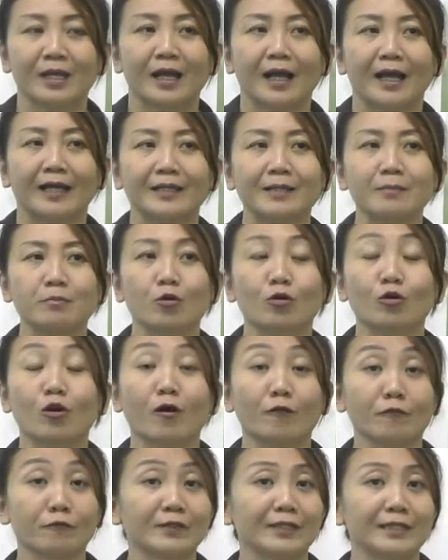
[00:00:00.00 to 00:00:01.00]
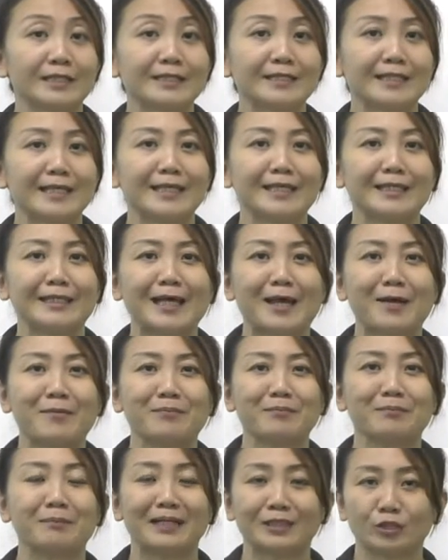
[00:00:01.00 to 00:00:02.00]
I need more confidence in um,
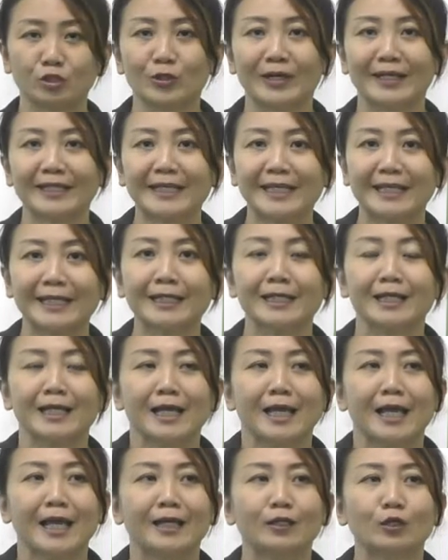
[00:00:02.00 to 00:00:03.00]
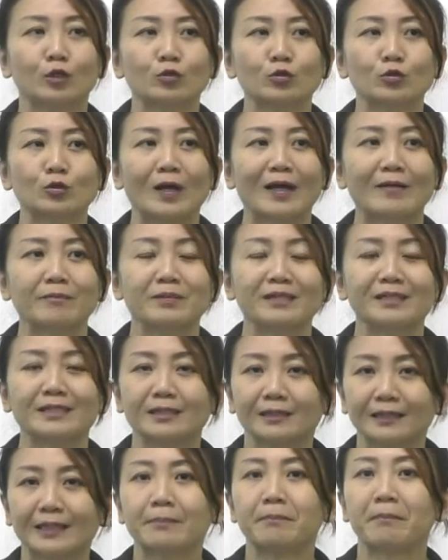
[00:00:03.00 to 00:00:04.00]
my training, and also I've been
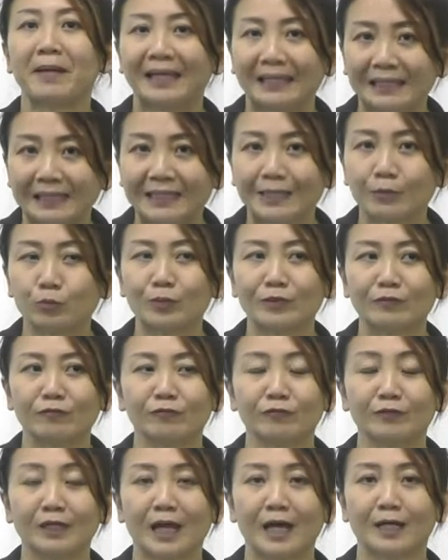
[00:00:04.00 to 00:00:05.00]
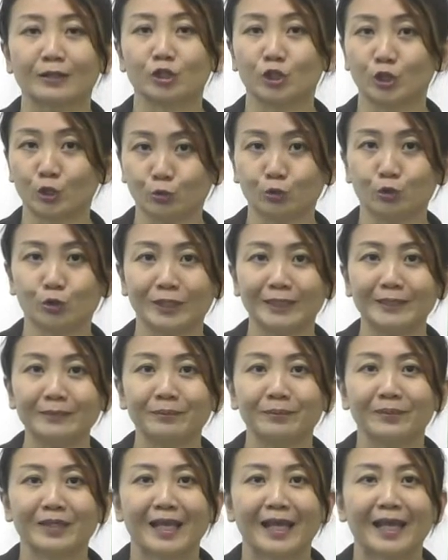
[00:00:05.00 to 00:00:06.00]
dealing mainly with uh, children
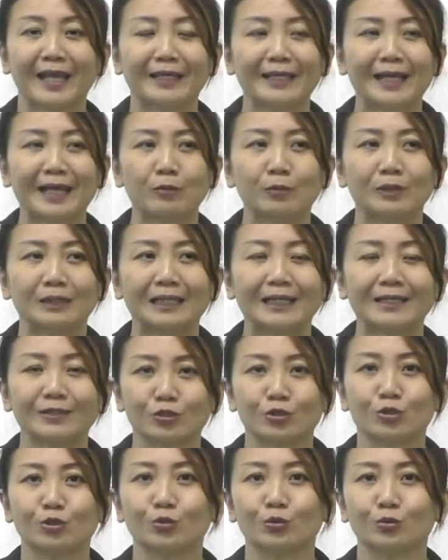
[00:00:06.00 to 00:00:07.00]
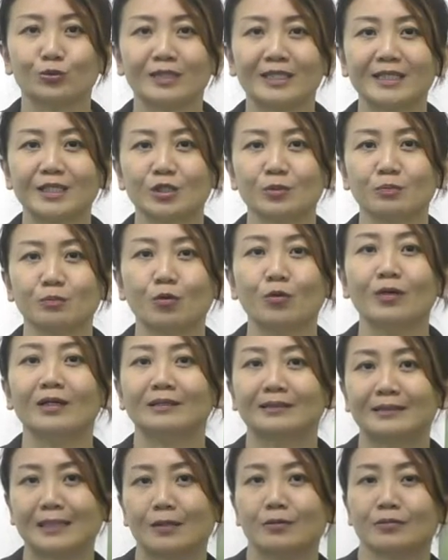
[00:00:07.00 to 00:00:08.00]
and I would like to teach more
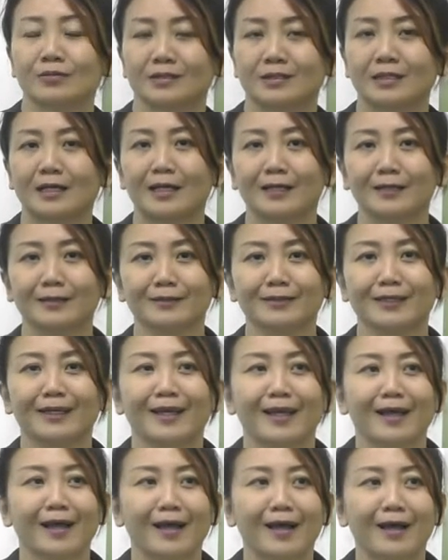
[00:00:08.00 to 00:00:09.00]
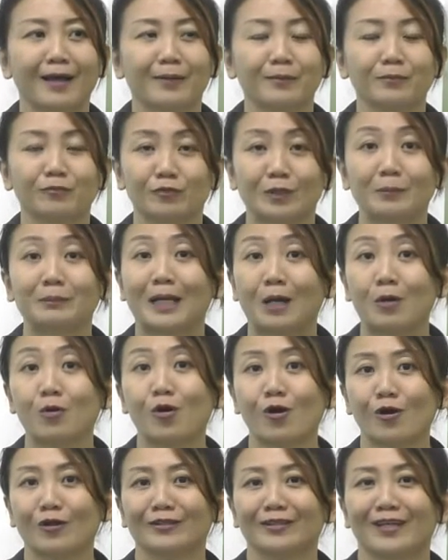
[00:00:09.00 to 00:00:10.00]
adults uh, um, from now
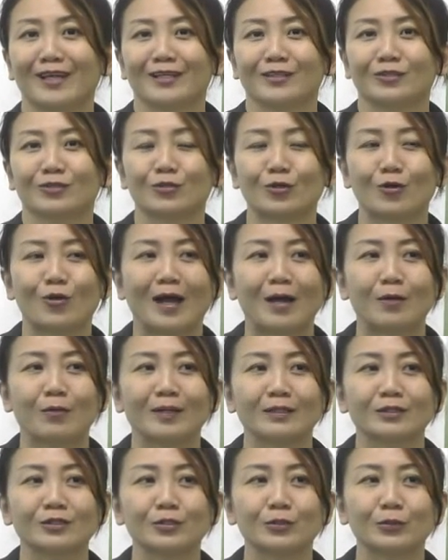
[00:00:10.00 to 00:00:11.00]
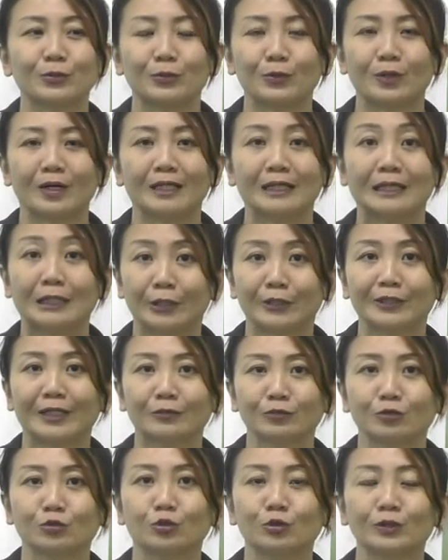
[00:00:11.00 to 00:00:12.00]
on. So I want to uh, learn how
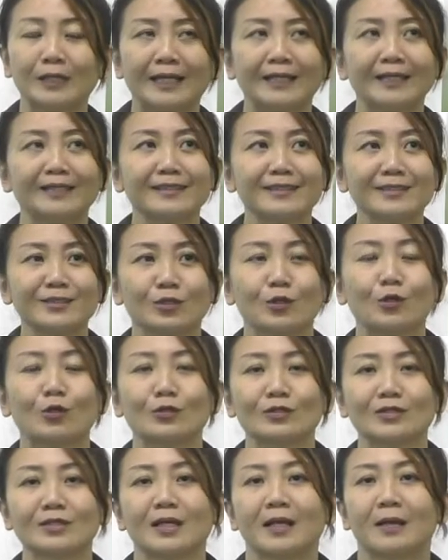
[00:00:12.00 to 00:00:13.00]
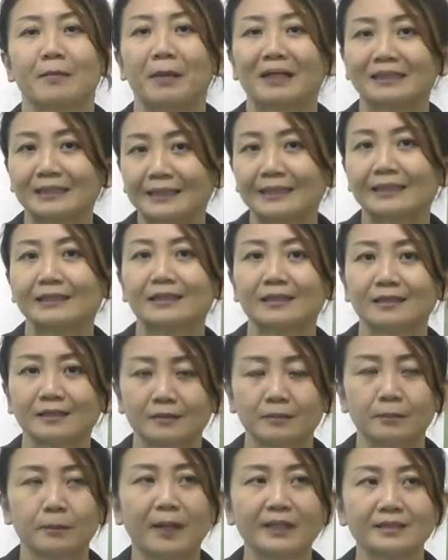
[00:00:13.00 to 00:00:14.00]
to do that. And this course particular,
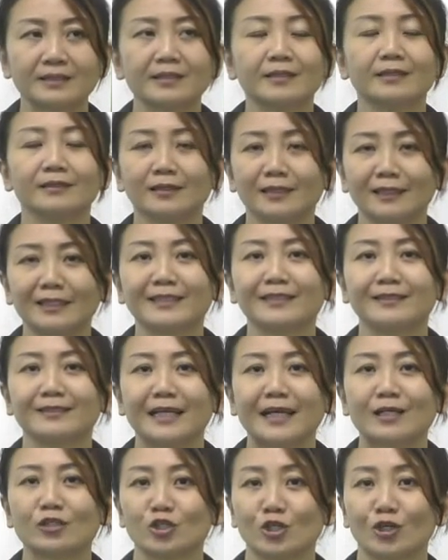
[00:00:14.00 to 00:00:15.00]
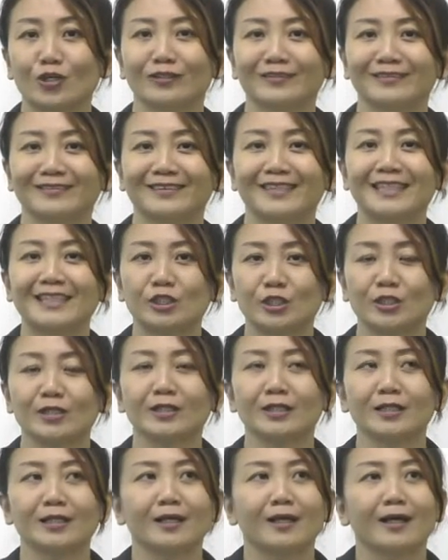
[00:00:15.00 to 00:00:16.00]
particularly touch on
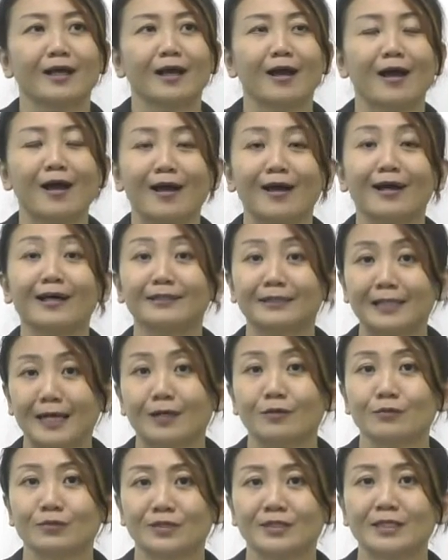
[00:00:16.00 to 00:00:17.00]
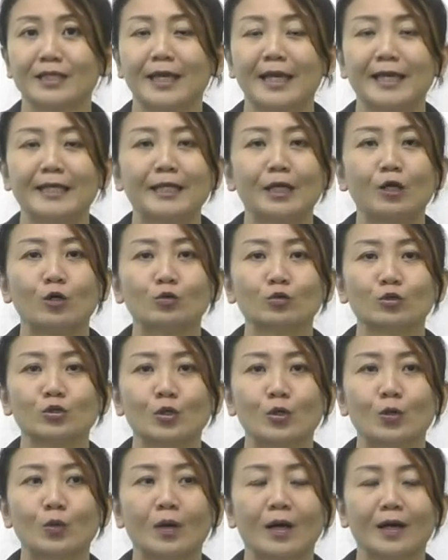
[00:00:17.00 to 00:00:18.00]
teaching uh, adults and
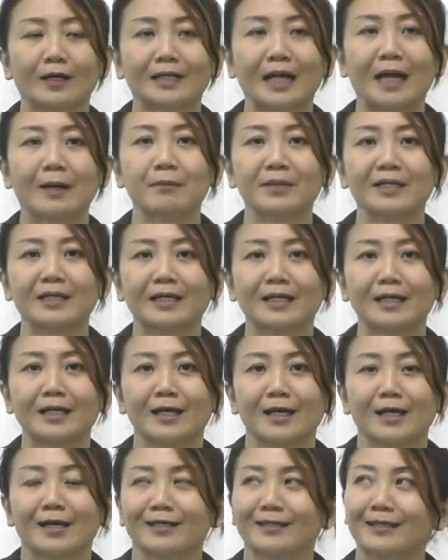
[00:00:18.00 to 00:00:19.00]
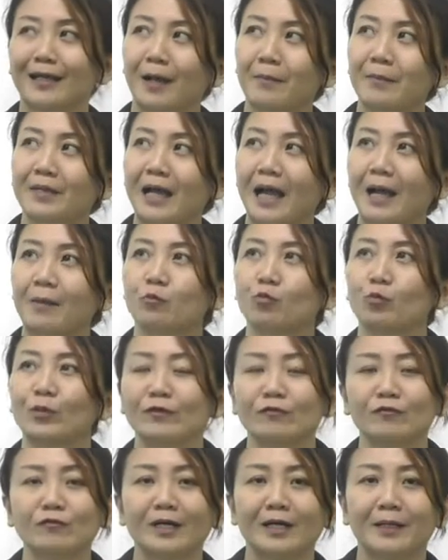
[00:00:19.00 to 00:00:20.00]
also uh, coming, coming up
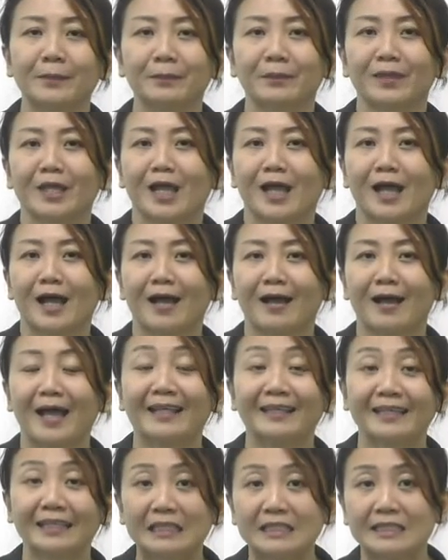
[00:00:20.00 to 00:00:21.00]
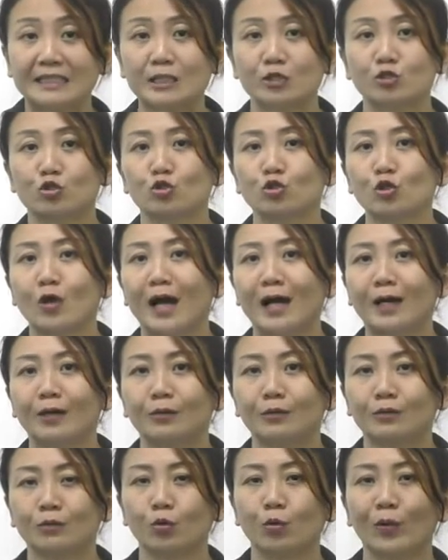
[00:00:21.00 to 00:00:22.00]
with um, uh, analysis to know how,
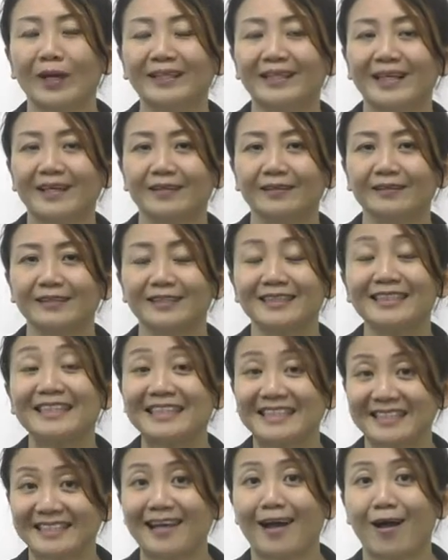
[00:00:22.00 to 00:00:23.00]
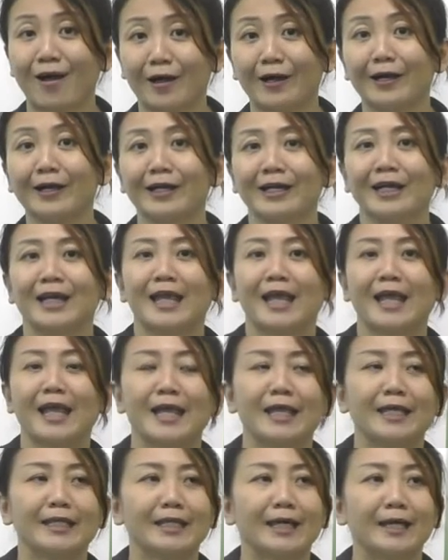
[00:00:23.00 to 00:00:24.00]
where the, the needs are
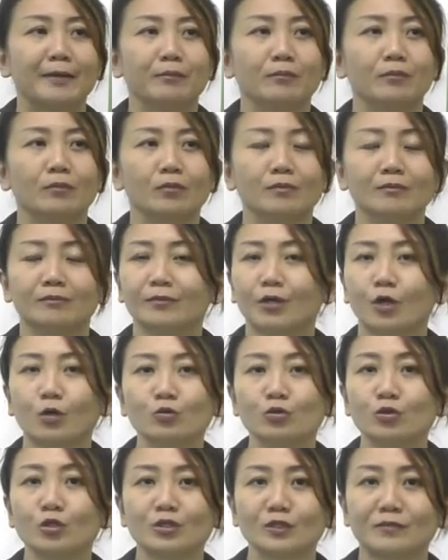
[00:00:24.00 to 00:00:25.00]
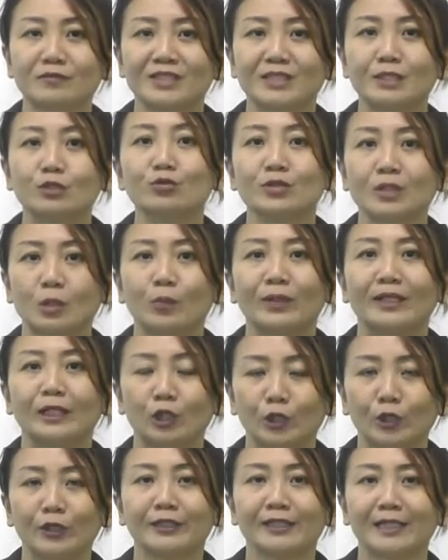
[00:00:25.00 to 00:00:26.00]
and um, all sorts of skills that we
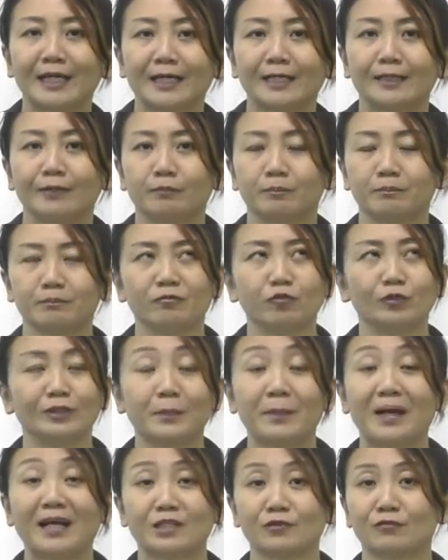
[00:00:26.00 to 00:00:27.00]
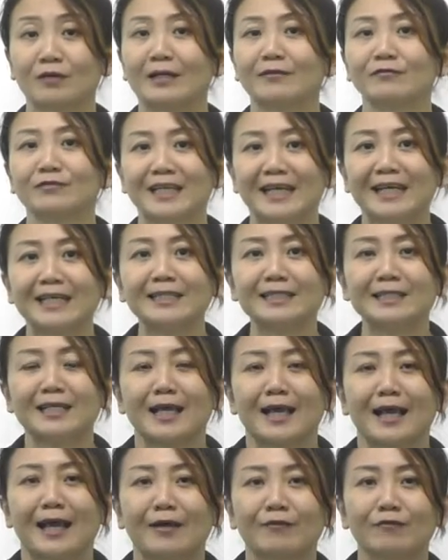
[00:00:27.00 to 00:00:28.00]
learn uh, for the past five days.
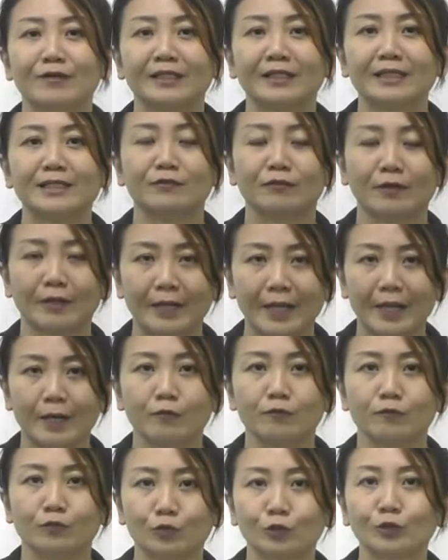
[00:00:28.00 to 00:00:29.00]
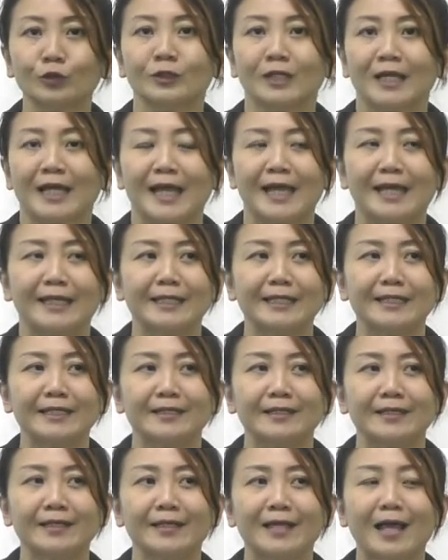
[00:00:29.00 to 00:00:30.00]
I find that it's very helpful and it,
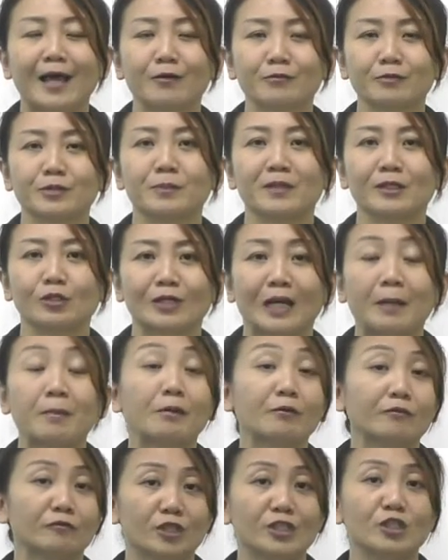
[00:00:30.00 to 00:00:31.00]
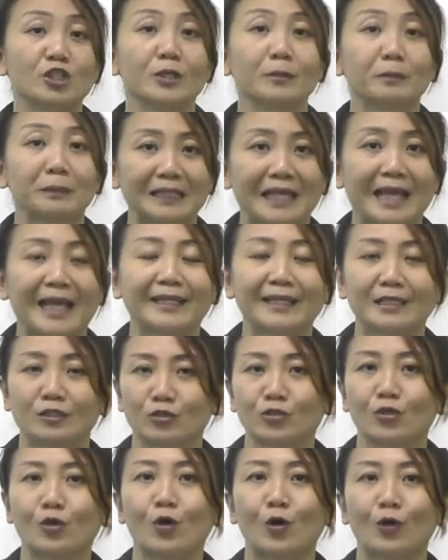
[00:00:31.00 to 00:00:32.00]
it helps me to come up with teaching plan and
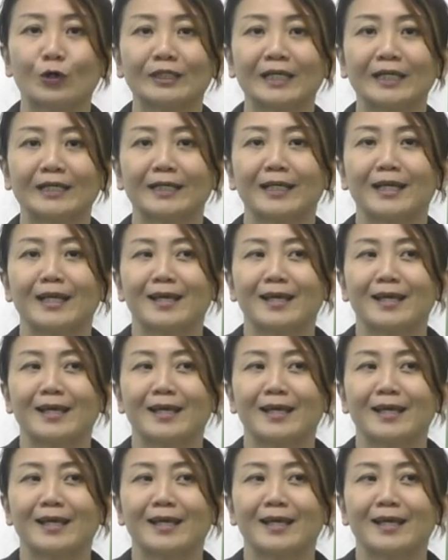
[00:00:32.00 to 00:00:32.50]
so on and,